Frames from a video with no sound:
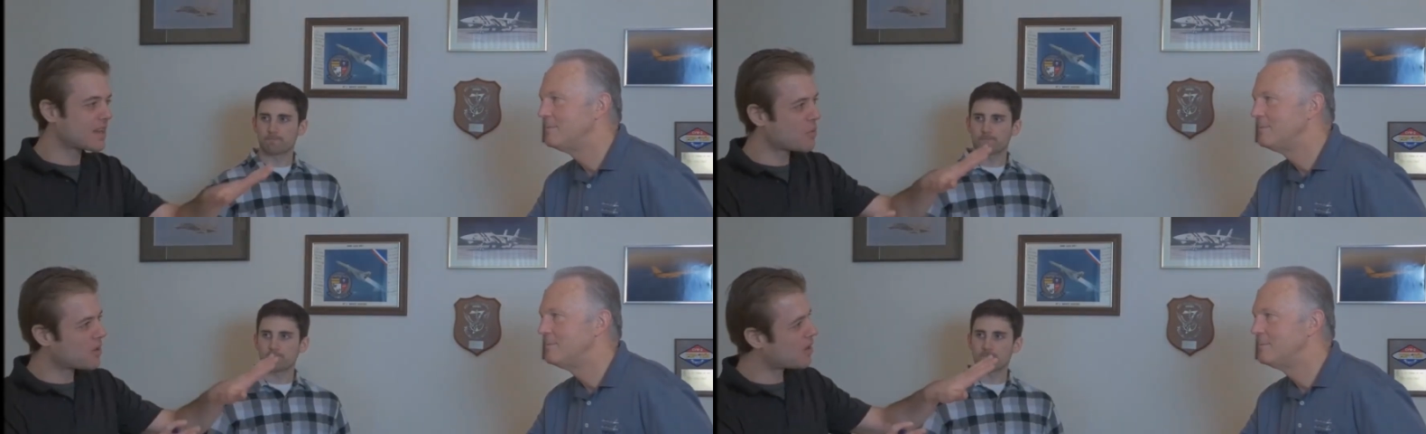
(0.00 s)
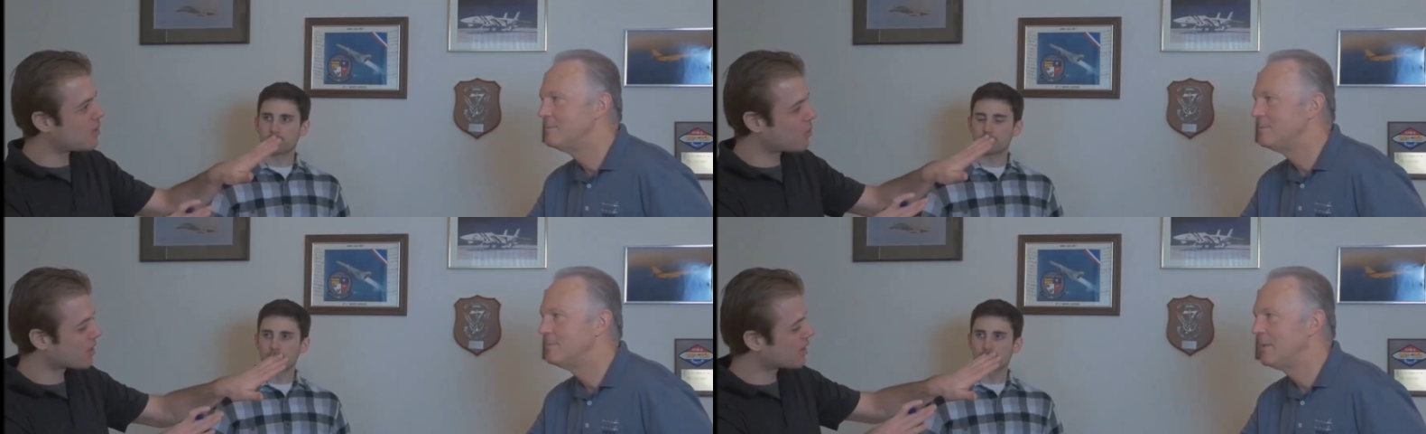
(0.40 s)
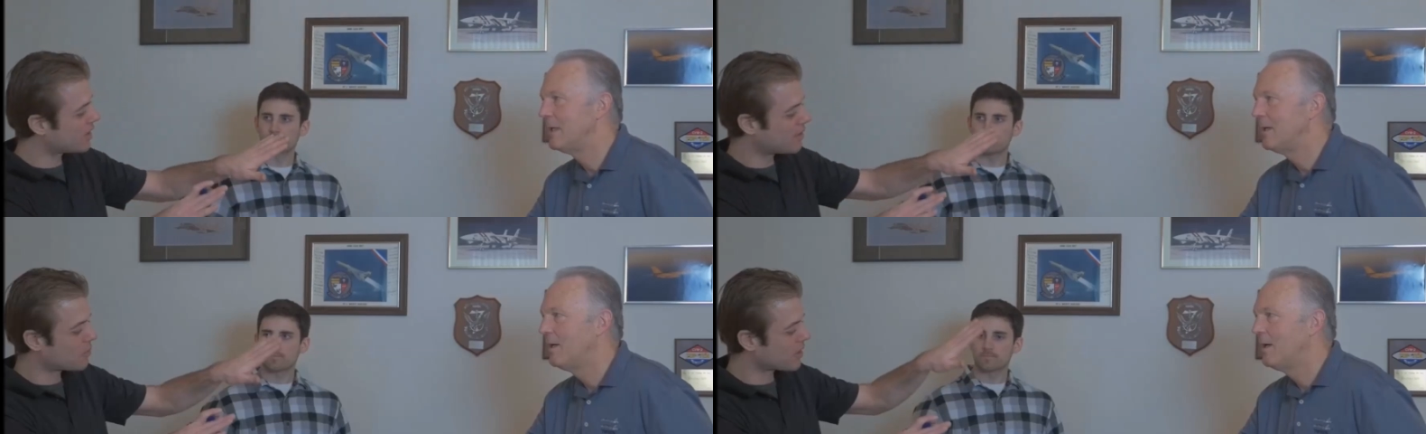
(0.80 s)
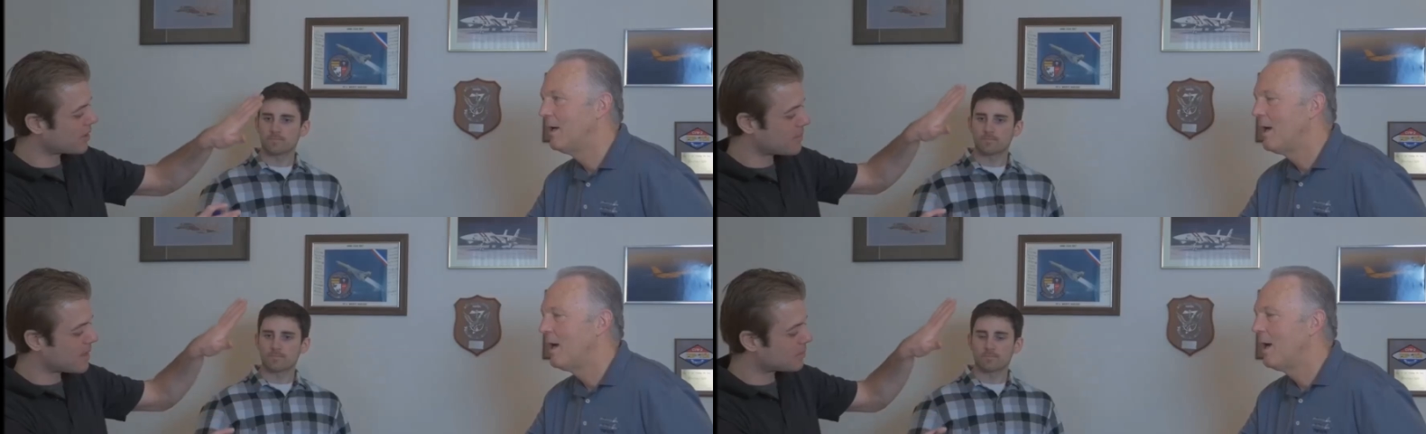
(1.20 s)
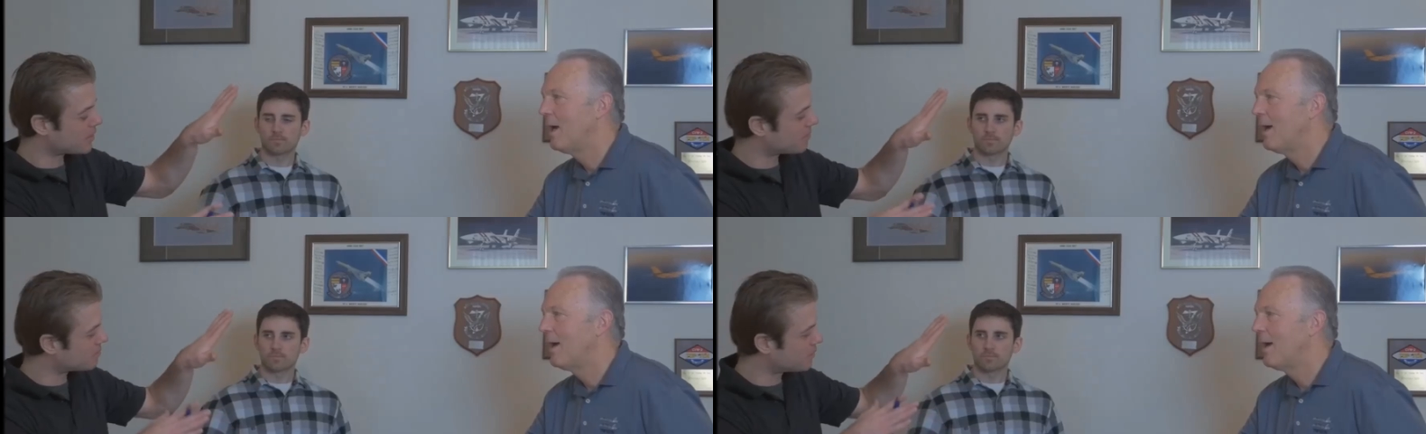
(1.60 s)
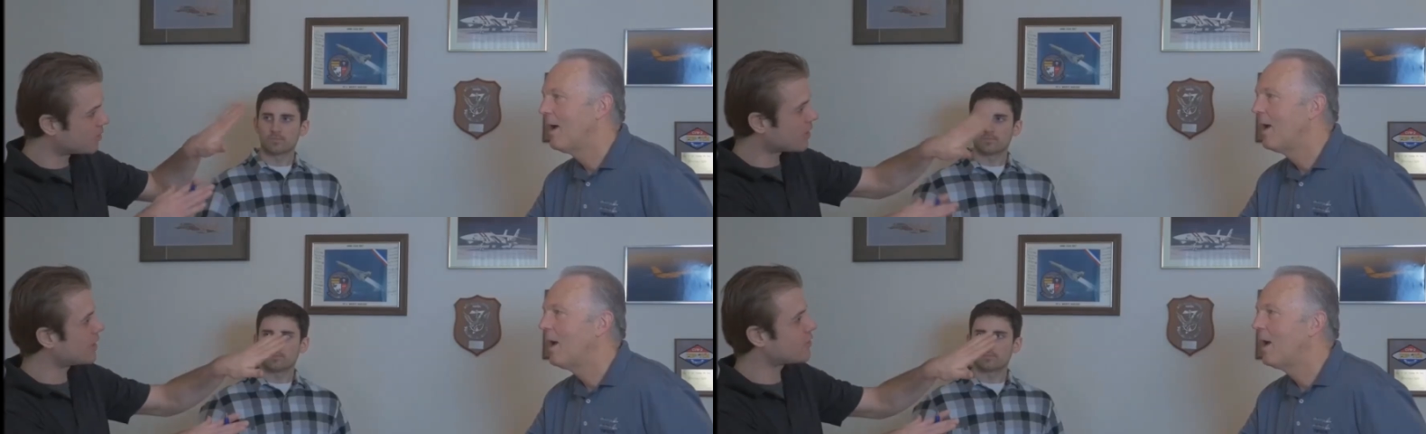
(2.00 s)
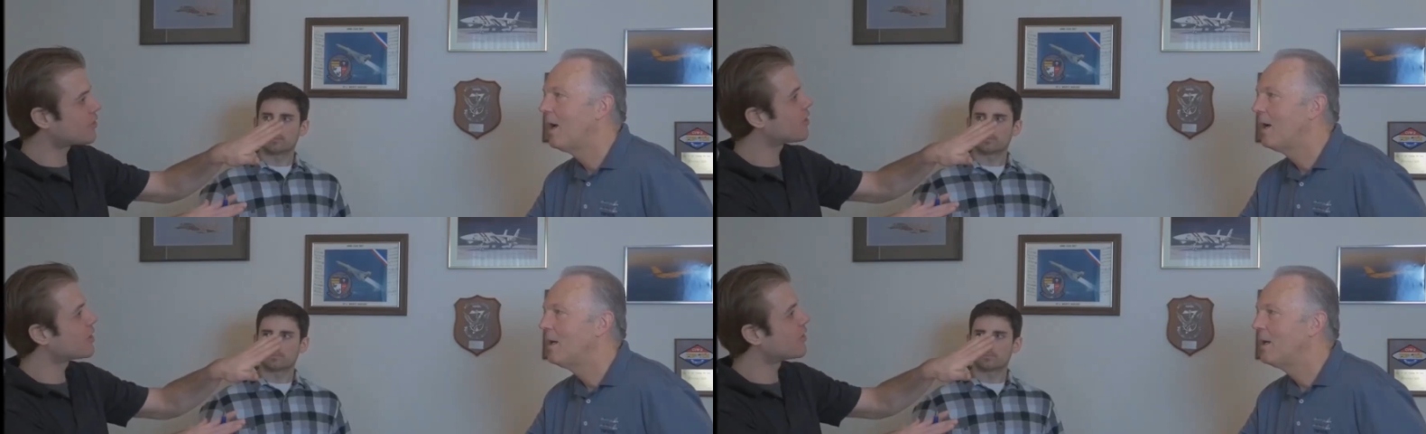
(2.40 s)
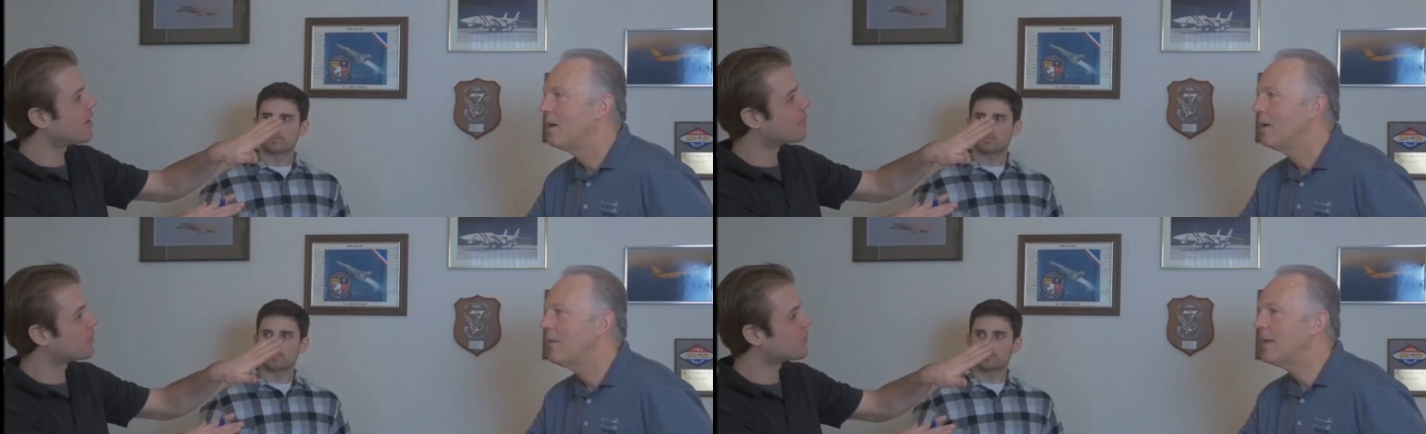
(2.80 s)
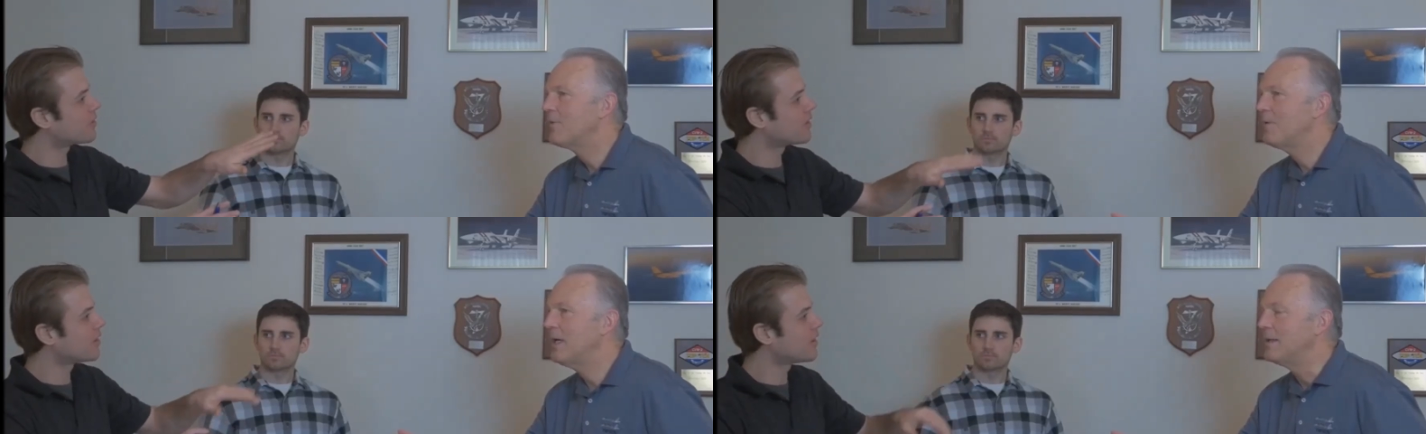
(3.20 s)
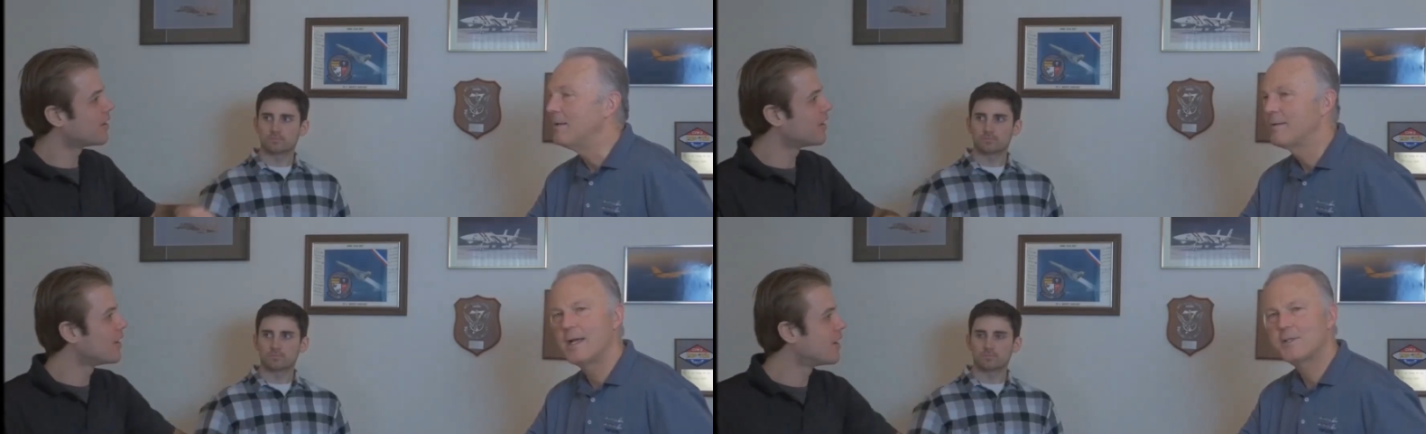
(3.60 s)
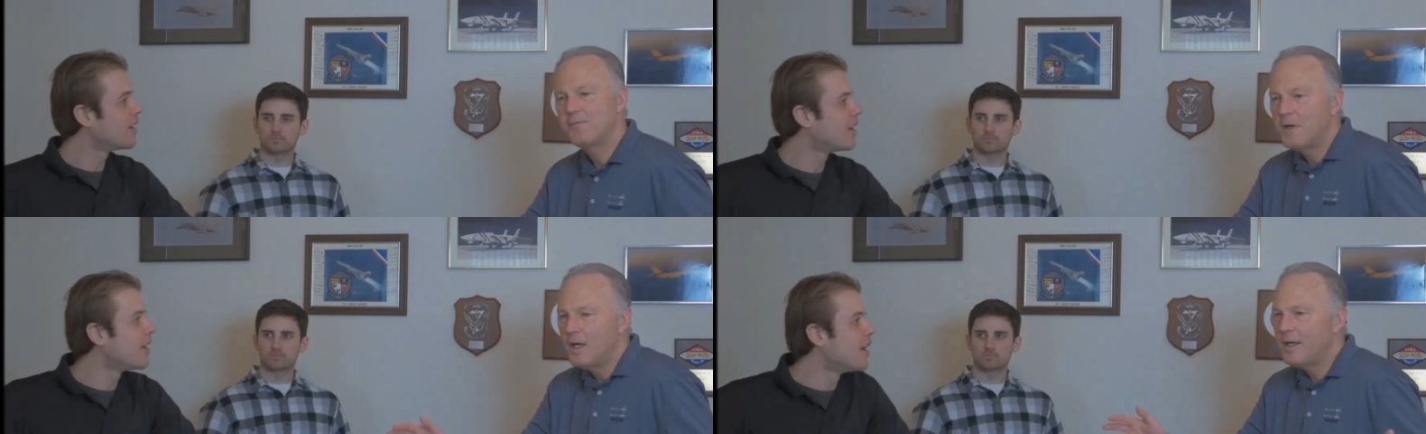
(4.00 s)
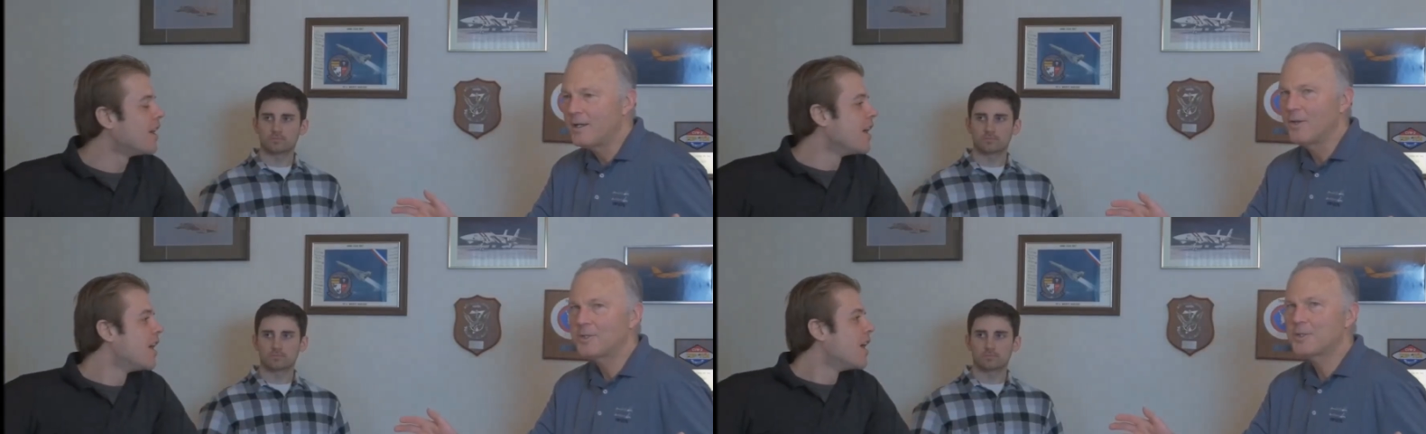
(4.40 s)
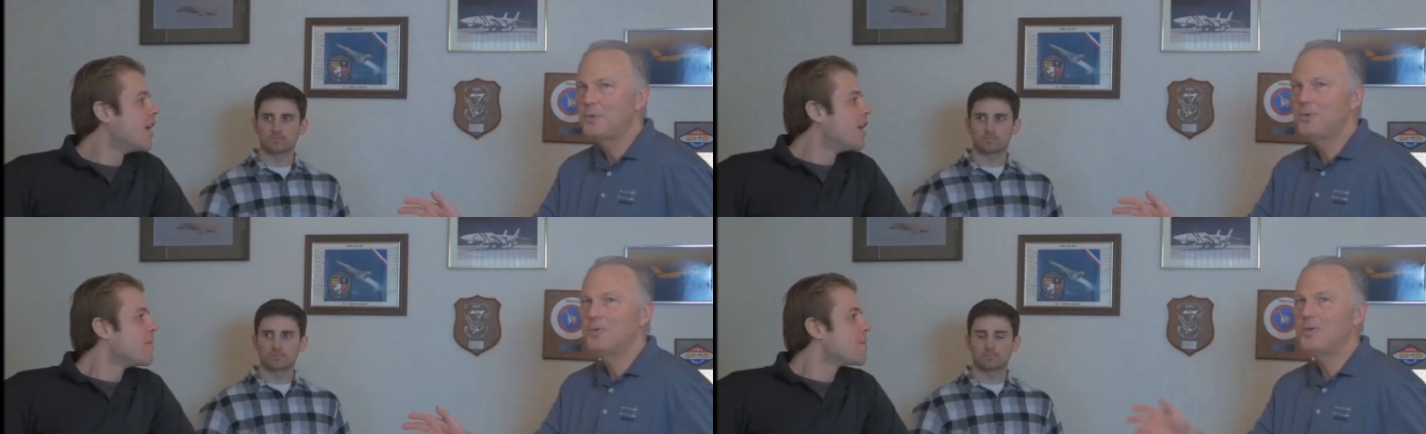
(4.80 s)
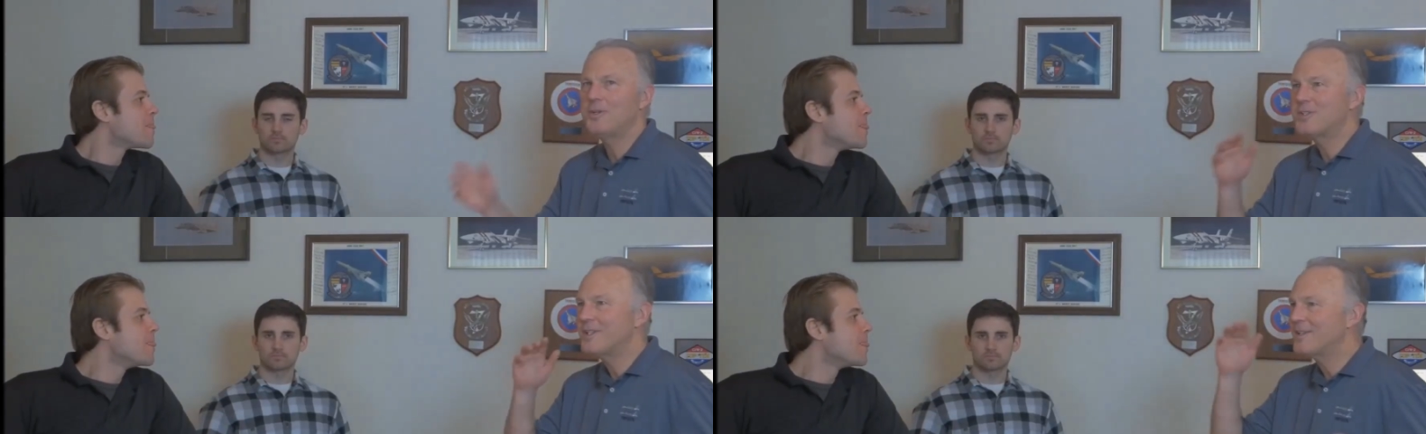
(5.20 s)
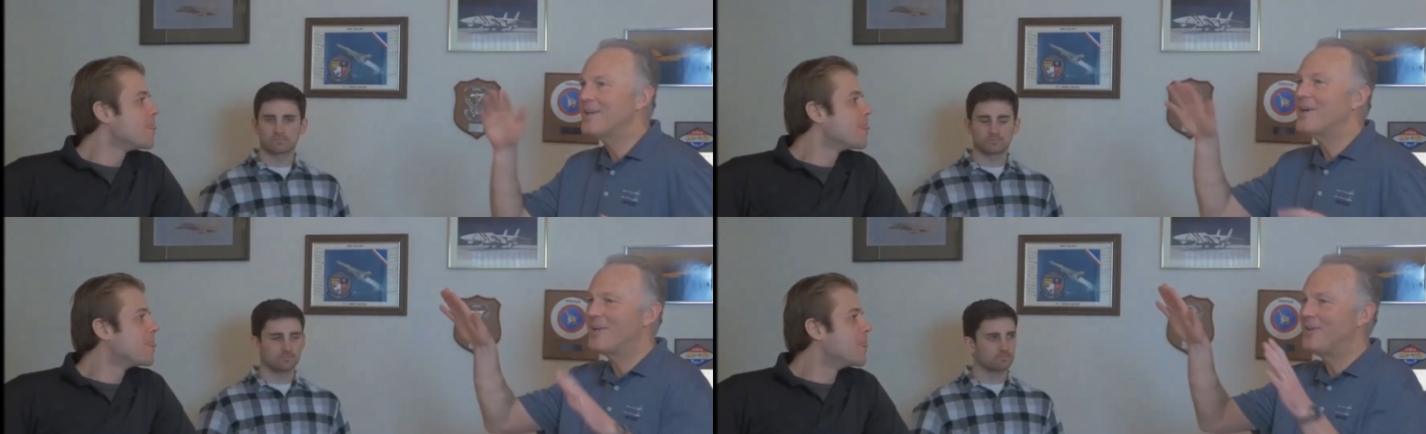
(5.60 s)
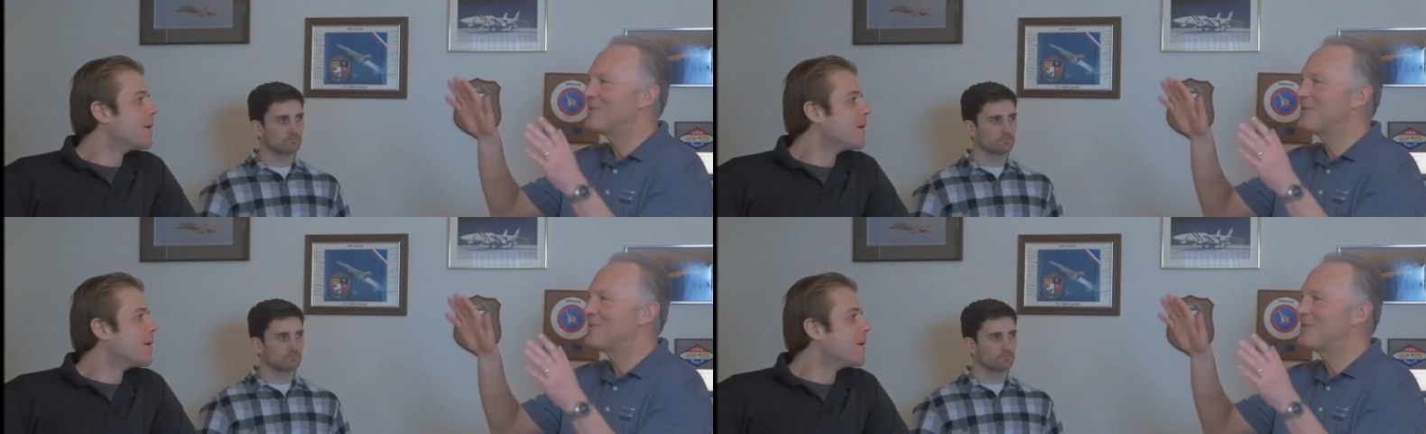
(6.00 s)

Speaker 1: will. We're gonna be able to look at serial numbers.
Speaker 2: Well, that's fun. That's fun. It looks cool. You sit there and you